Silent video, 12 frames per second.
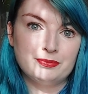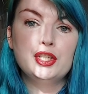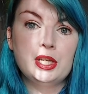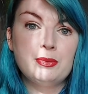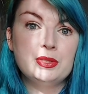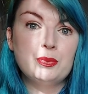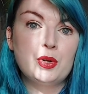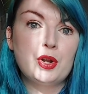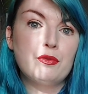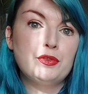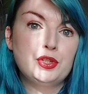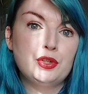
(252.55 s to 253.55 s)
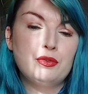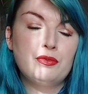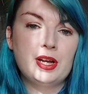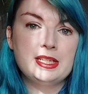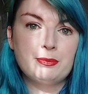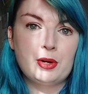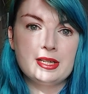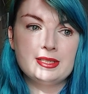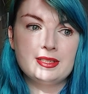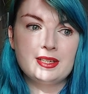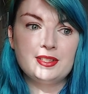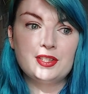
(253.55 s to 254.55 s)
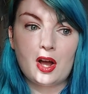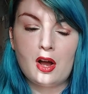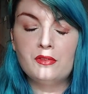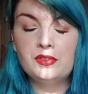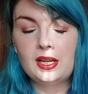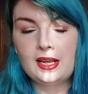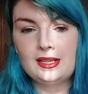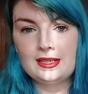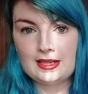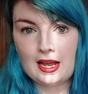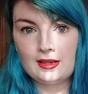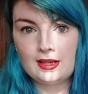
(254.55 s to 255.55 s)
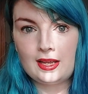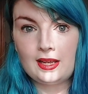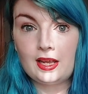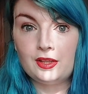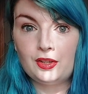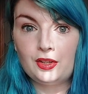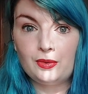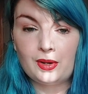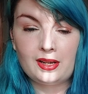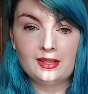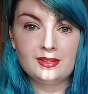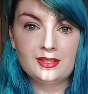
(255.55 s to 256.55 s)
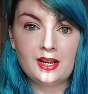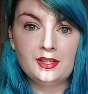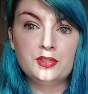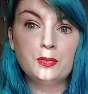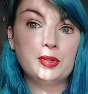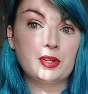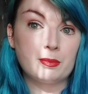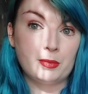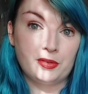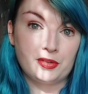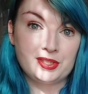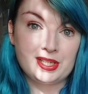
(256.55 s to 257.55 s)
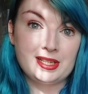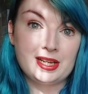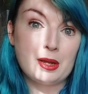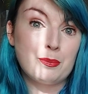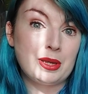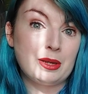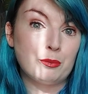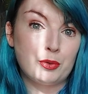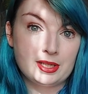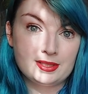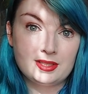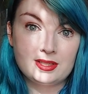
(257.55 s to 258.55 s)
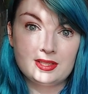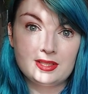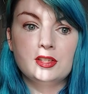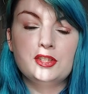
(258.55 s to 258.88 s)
She was one of two vice presidents of the Ladies' Land League in the United States, with her mother Delia being president.